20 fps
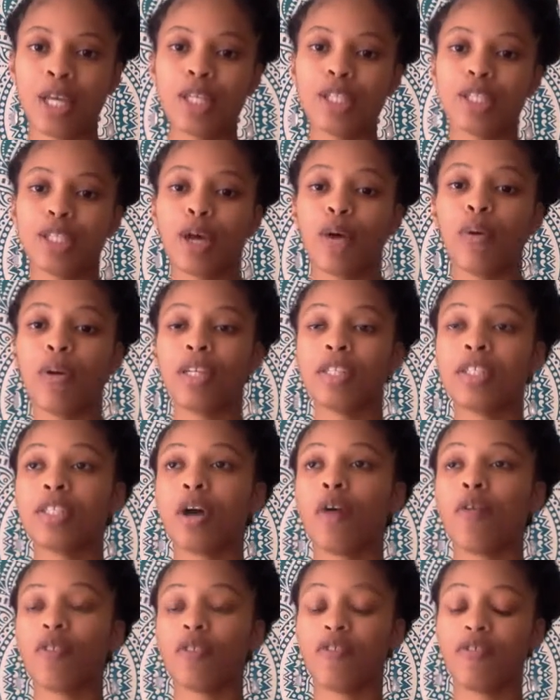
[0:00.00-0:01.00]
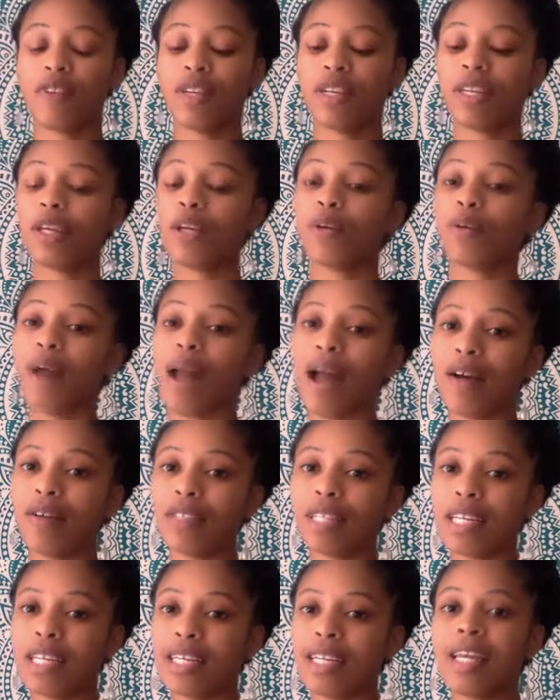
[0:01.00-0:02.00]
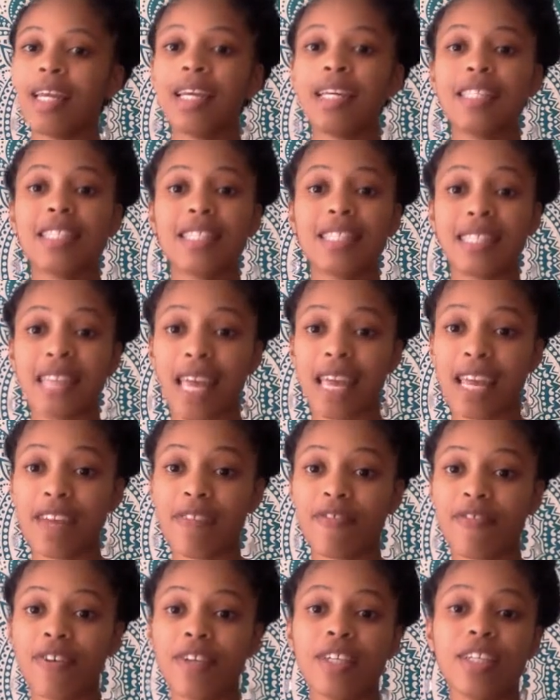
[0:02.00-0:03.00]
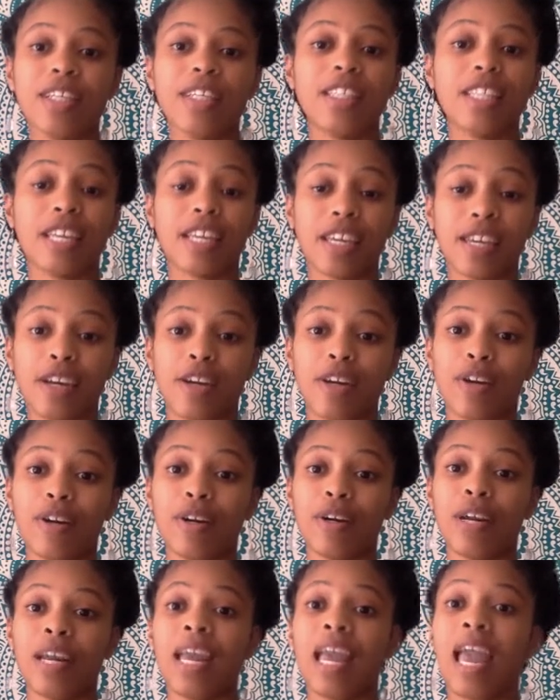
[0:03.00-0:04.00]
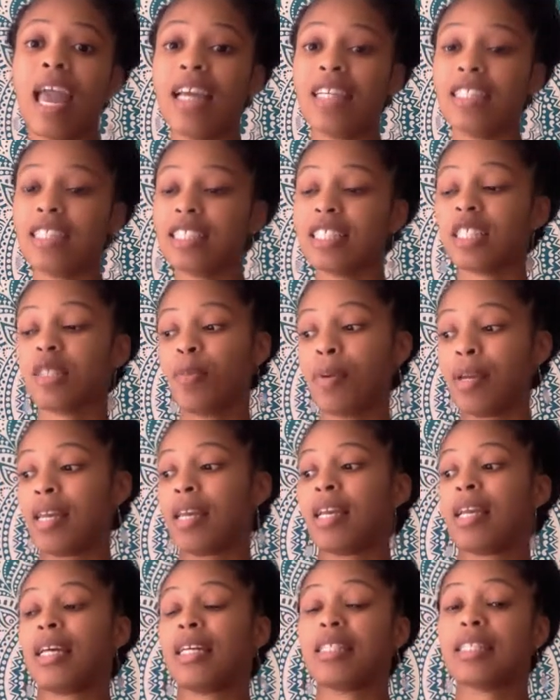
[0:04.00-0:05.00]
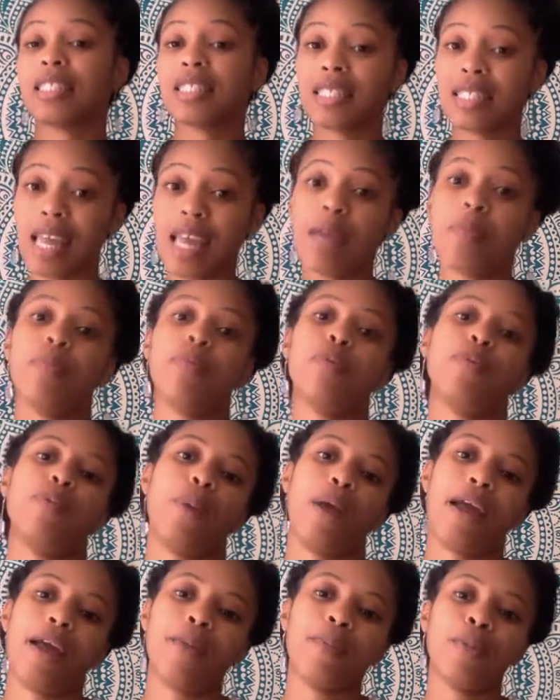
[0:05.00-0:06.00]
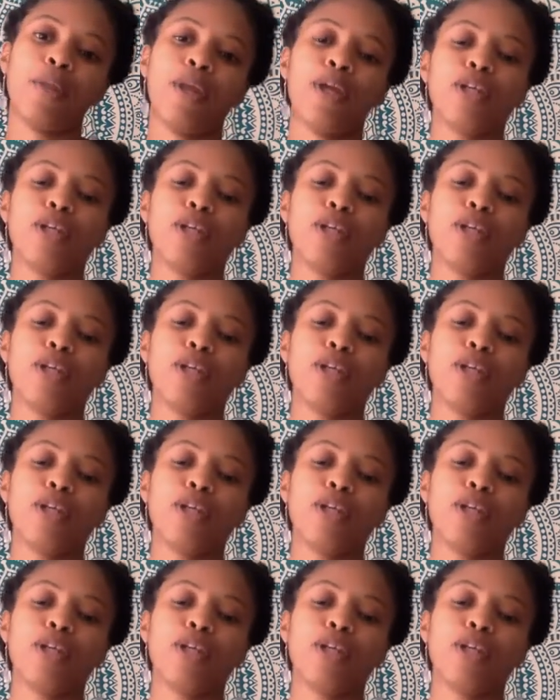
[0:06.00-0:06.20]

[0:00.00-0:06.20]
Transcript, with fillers: So it's over feeling grounded, safe, secure, and just being stable, right?